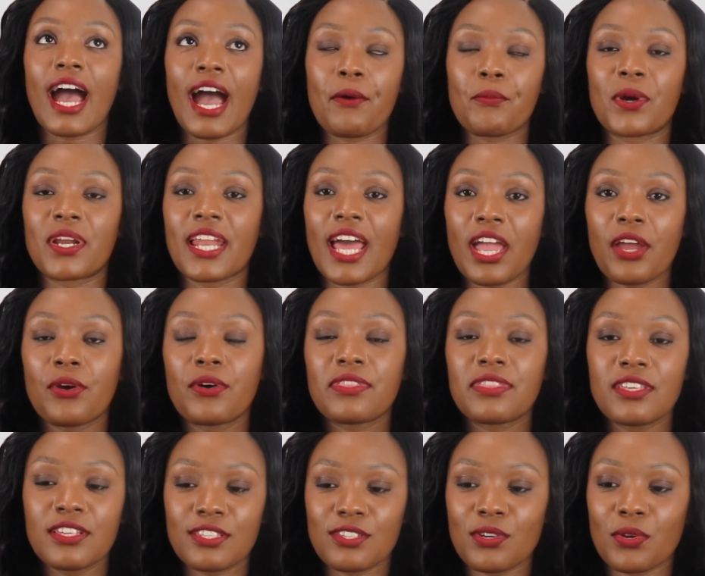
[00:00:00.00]
When I got
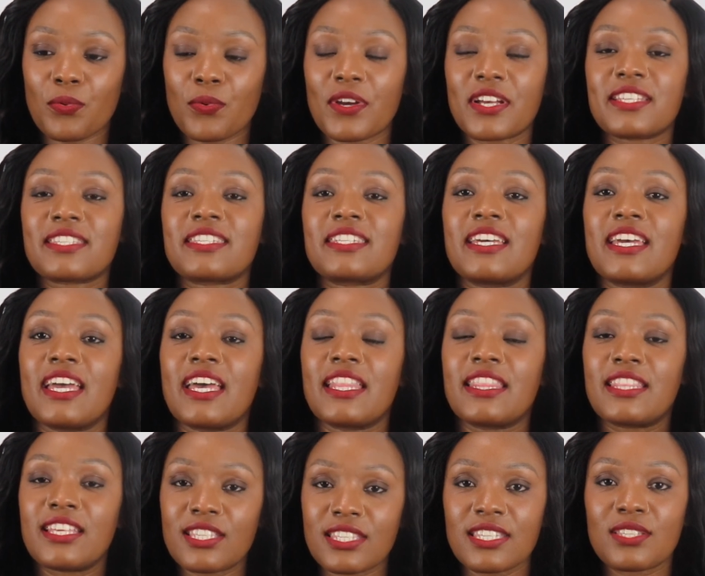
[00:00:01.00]
this request,
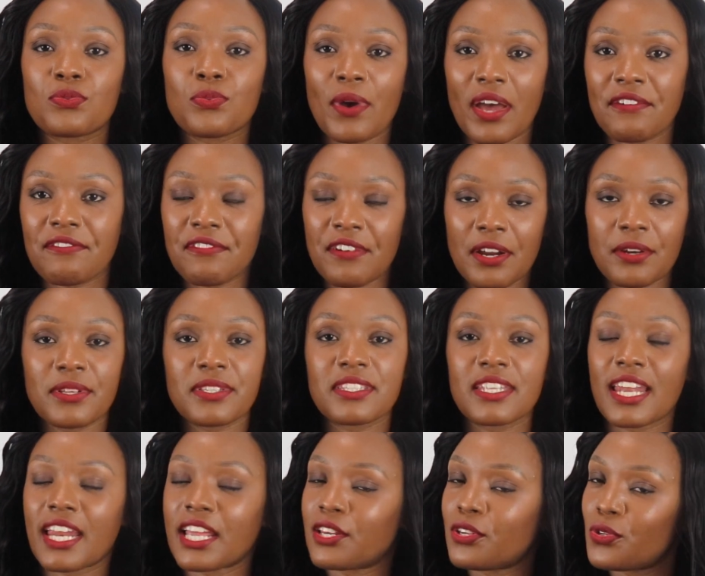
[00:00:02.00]
this is one fragrance
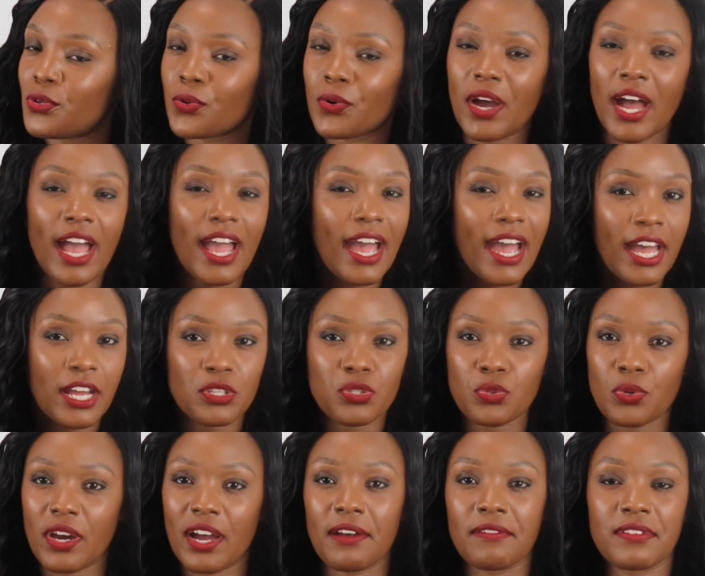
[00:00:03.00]
that I knew I had
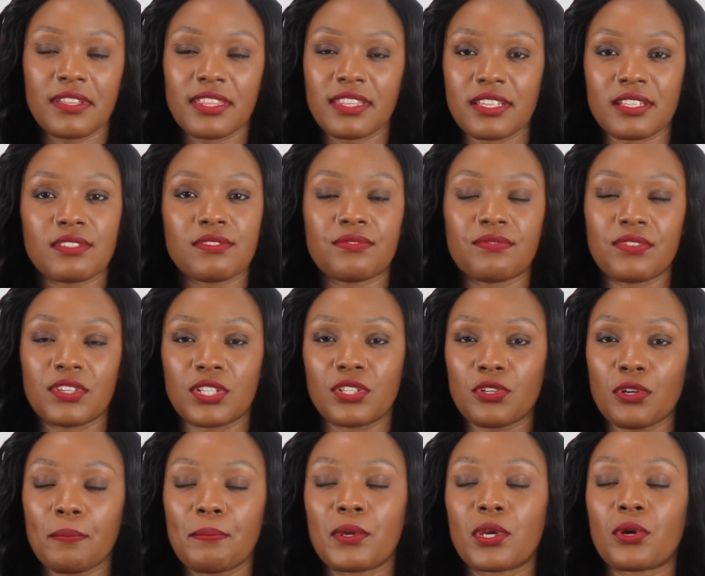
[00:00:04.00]
to have in this
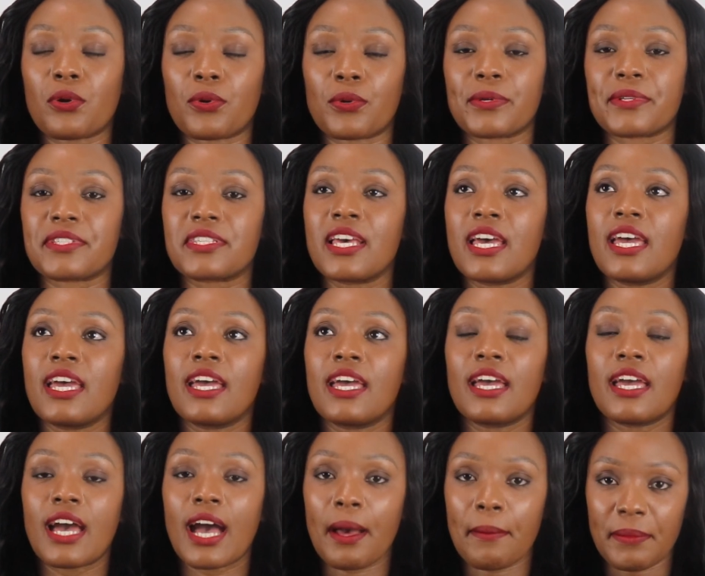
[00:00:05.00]
video because,
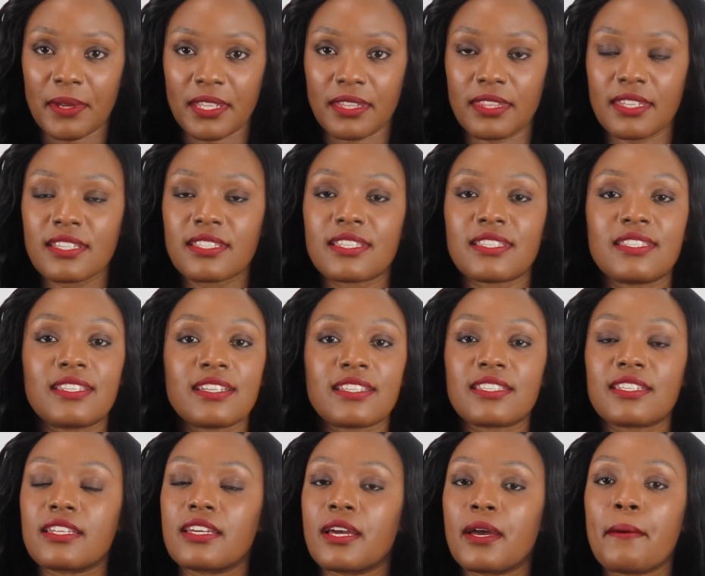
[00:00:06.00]
I mean, this is
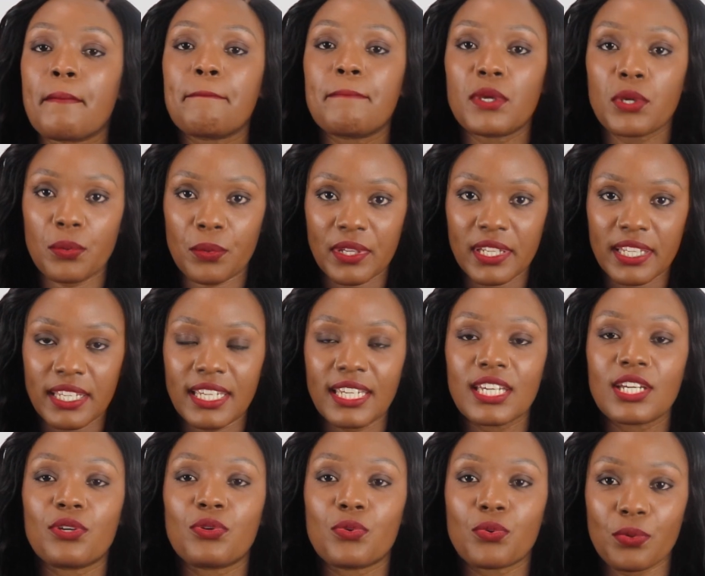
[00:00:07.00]
just purely
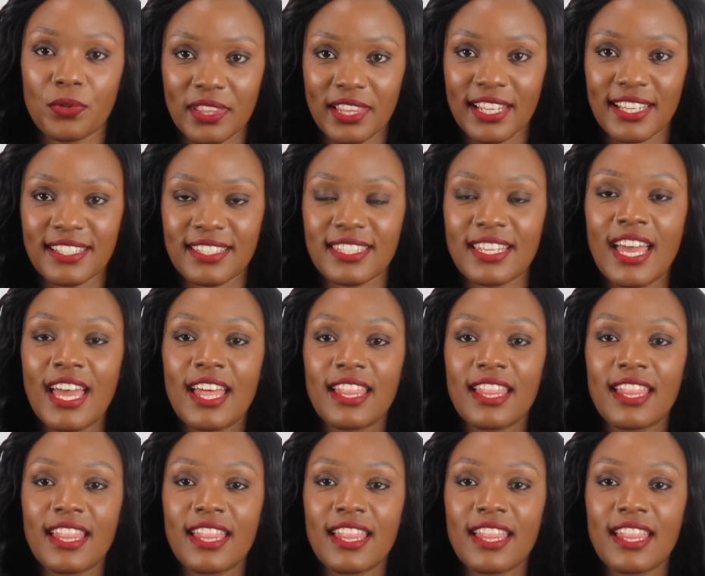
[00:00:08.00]
ruthless.